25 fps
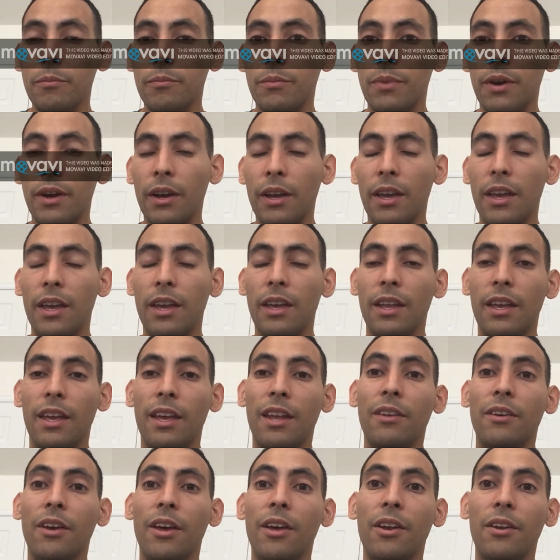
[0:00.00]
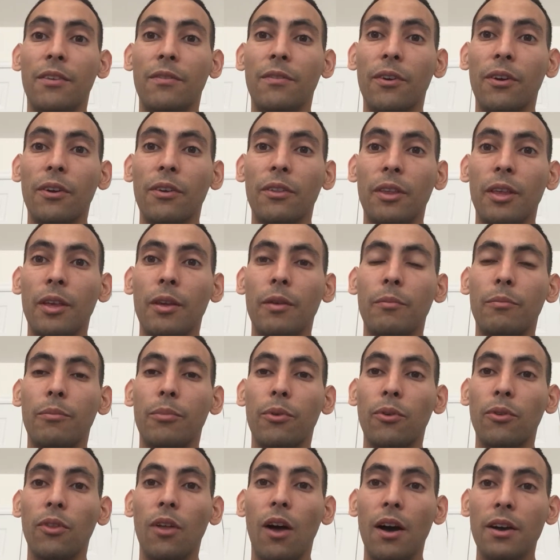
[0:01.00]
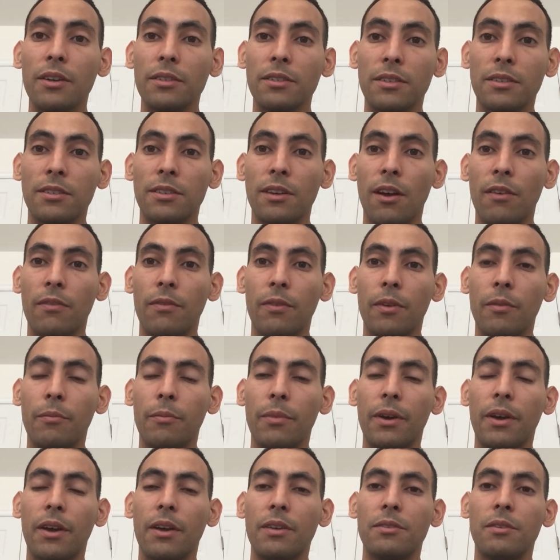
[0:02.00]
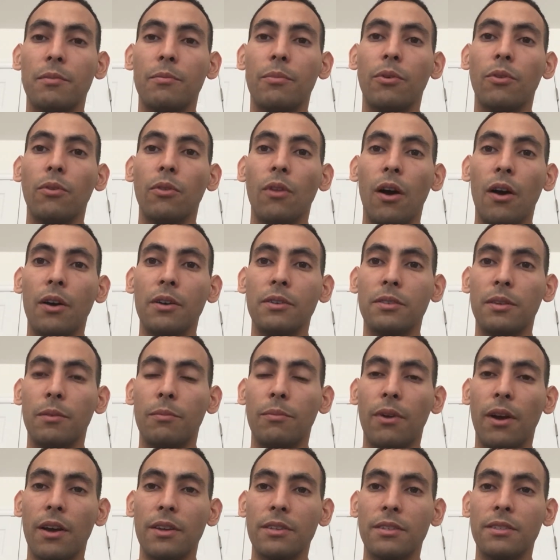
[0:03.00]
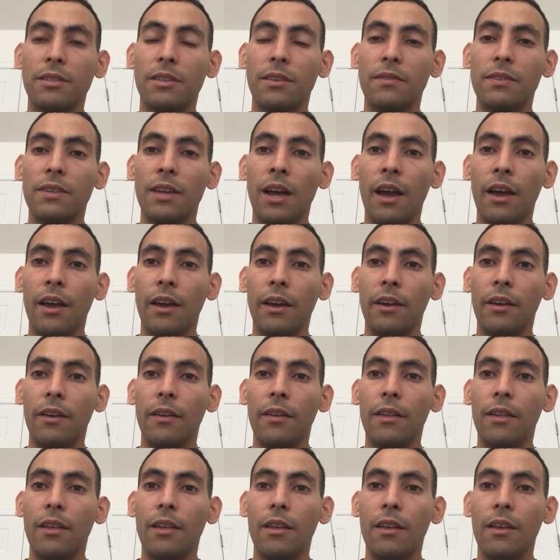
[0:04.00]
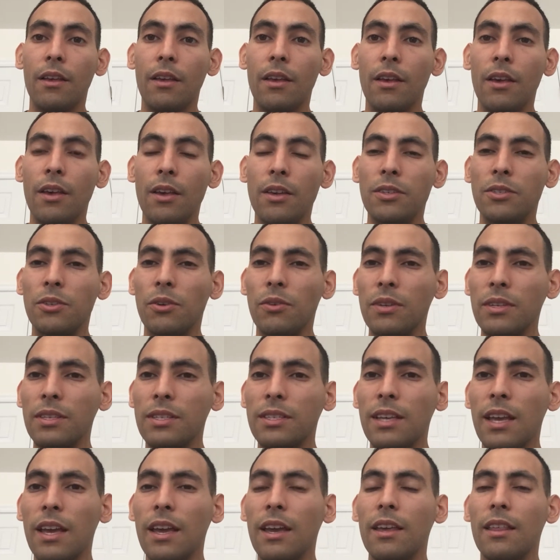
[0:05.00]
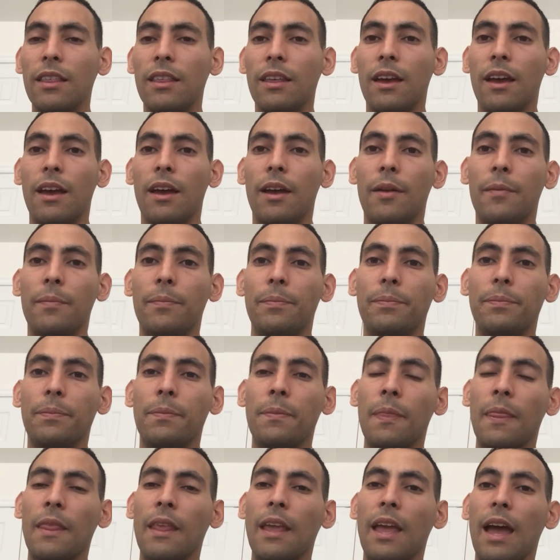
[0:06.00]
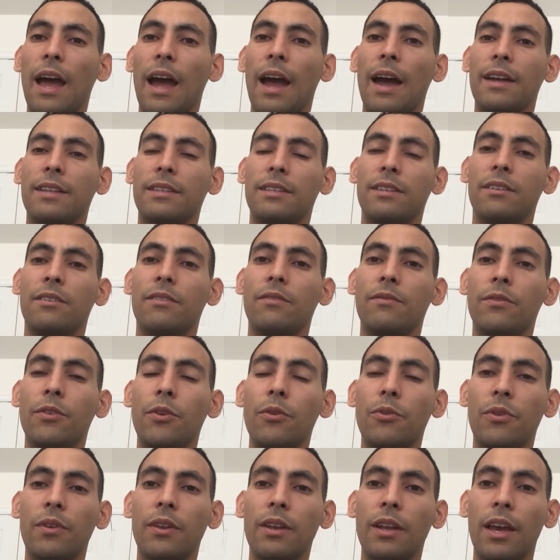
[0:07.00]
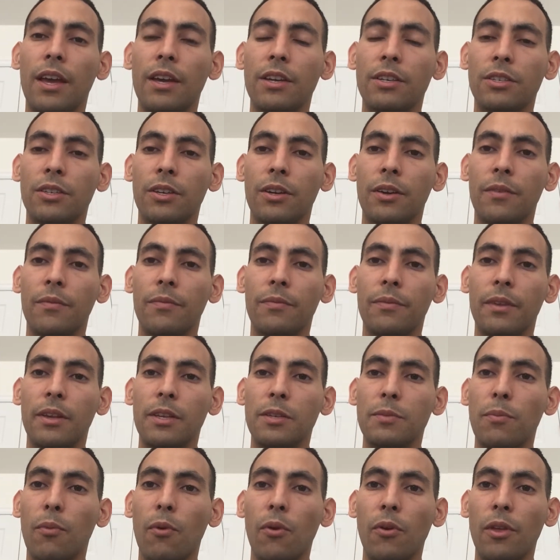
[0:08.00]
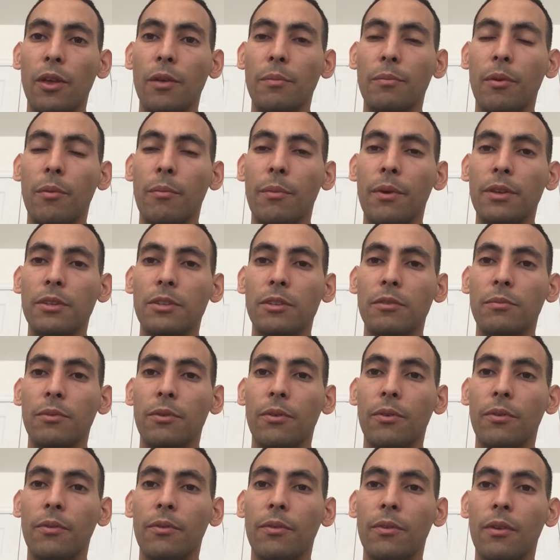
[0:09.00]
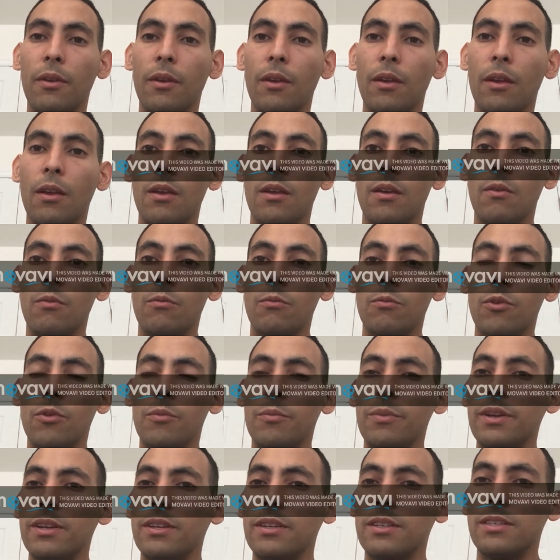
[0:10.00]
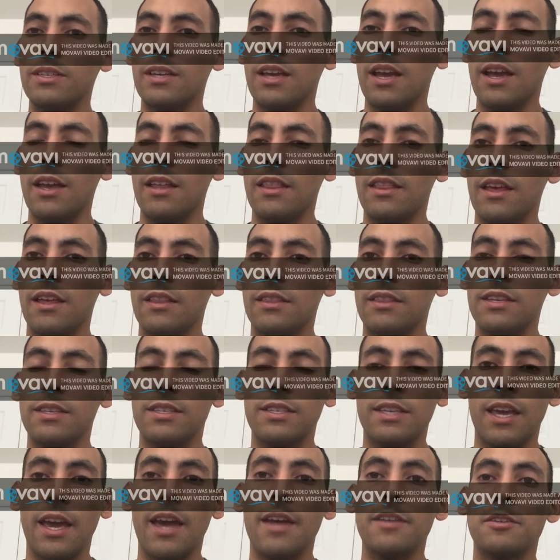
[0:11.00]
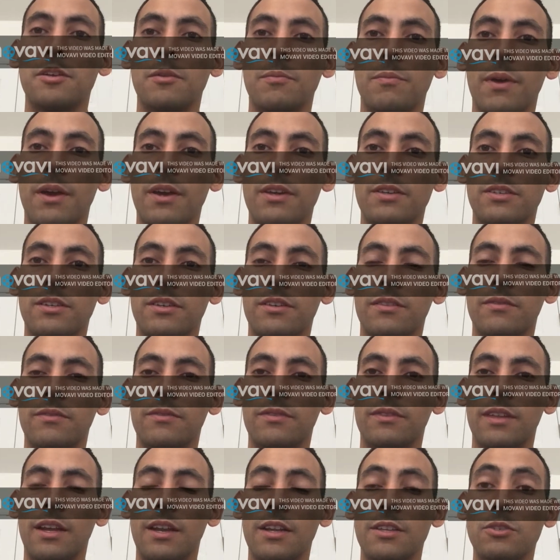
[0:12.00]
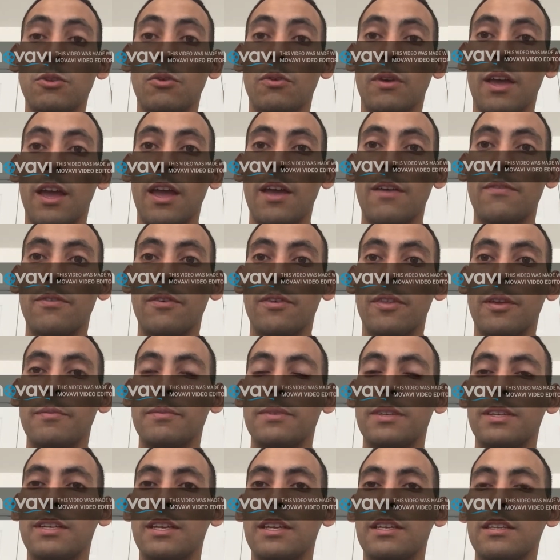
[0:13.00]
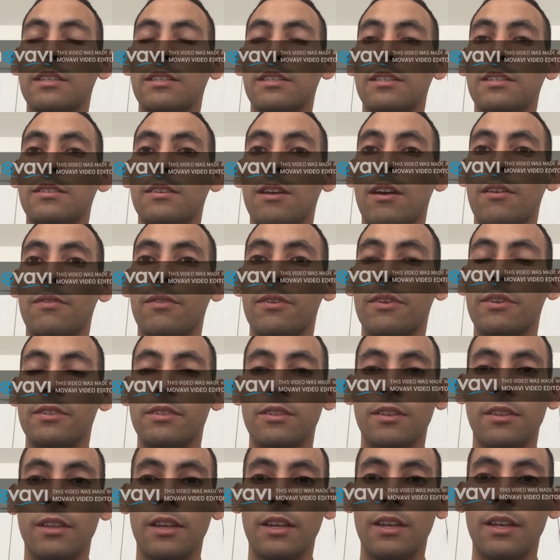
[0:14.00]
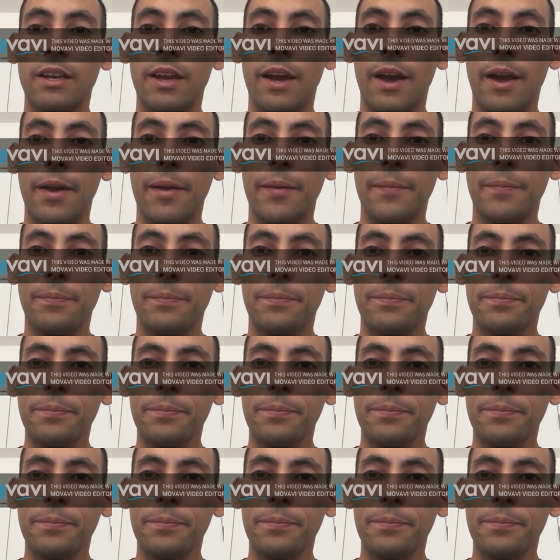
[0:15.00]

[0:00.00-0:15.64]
but it inadvertently prolongs the suffering because it prolongs the process of dying. So to say that active euthanasia is morally impermissible would be to say that this cancer patient, that it's okay for them to needlessly suffer until they die.